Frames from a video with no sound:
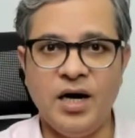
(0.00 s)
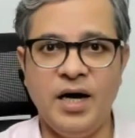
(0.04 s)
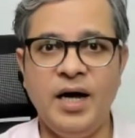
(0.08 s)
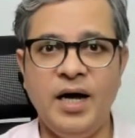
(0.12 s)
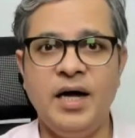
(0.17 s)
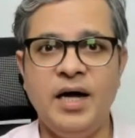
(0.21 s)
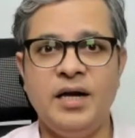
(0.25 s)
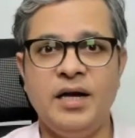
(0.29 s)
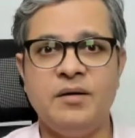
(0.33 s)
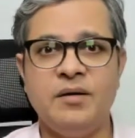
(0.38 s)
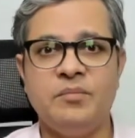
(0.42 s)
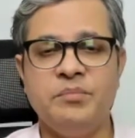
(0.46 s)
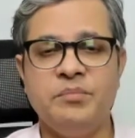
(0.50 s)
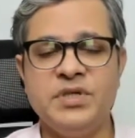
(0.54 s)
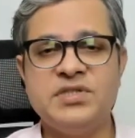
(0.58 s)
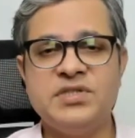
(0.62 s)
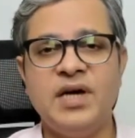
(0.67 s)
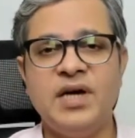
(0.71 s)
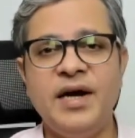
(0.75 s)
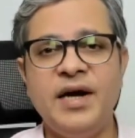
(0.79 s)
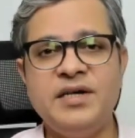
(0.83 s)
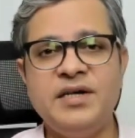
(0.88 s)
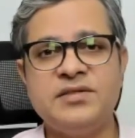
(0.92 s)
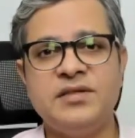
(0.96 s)
And
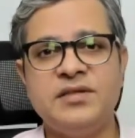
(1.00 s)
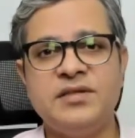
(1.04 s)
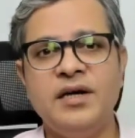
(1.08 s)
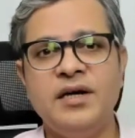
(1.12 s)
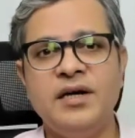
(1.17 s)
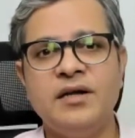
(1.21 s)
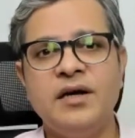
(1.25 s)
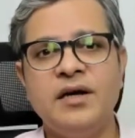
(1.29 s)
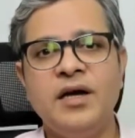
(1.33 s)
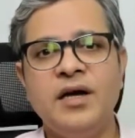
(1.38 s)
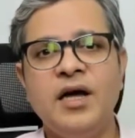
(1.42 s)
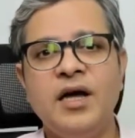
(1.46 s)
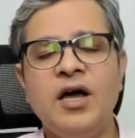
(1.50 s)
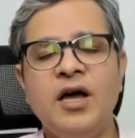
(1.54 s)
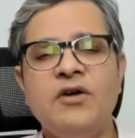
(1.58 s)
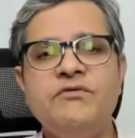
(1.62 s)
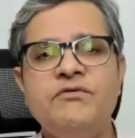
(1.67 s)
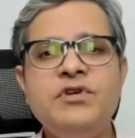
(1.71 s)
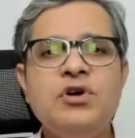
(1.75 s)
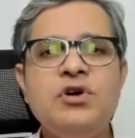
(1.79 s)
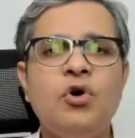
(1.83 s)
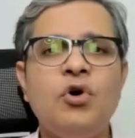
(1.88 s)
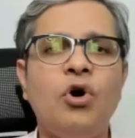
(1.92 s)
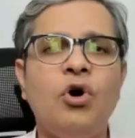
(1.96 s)
besides that,
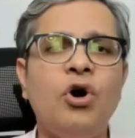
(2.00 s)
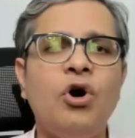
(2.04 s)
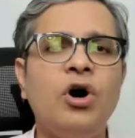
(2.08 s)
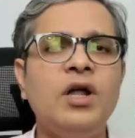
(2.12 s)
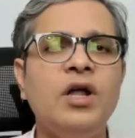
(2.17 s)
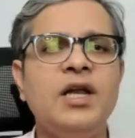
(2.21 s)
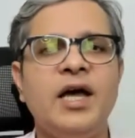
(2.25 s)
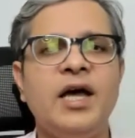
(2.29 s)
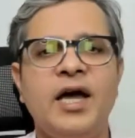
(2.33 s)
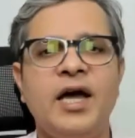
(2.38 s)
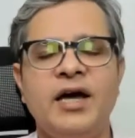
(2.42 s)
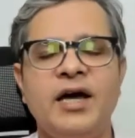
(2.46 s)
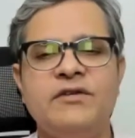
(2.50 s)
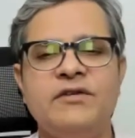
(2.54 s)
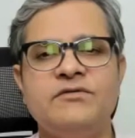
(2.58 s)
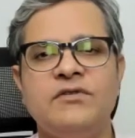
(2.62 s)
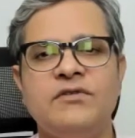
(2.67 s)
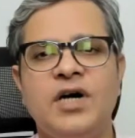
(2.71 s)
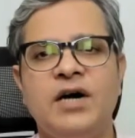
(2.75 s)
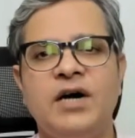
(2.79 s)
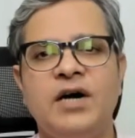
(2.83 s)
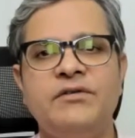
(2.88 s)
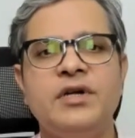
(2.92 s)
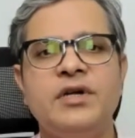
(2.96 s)
we all have
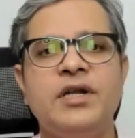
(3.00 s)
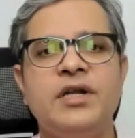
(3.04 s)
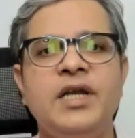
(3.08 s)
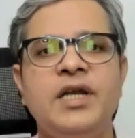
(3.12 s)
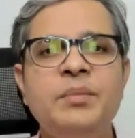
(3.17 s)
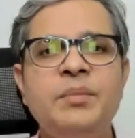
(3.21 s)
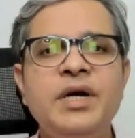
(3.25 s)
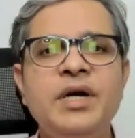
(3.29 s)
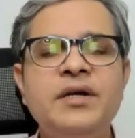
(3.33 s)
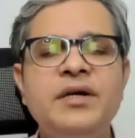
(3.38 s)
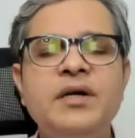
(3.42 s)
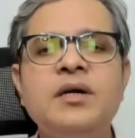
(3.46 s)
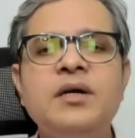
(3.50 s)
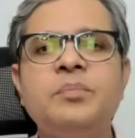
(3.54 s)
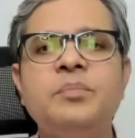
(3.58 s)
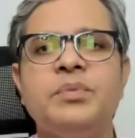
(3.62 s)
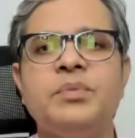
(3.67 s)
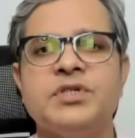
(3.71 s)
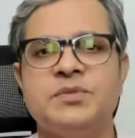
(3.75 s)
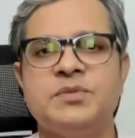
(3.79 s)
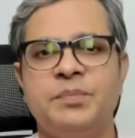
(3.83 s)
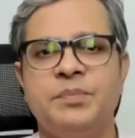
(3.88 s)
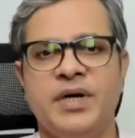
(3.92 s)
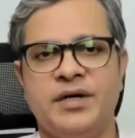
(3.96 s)
our limited
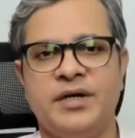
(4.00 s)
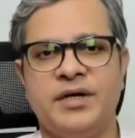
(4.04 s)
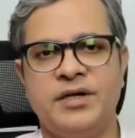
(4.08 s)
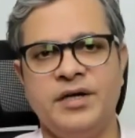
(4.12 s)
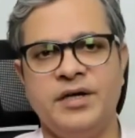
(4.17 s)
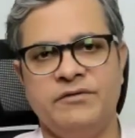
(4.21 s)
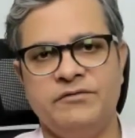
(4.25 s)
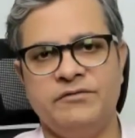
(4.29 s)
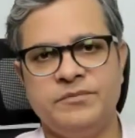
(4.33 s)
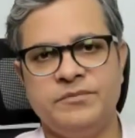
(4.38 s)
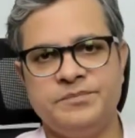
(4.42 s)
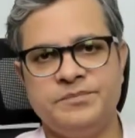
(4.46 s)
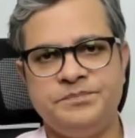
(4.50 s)
perspective.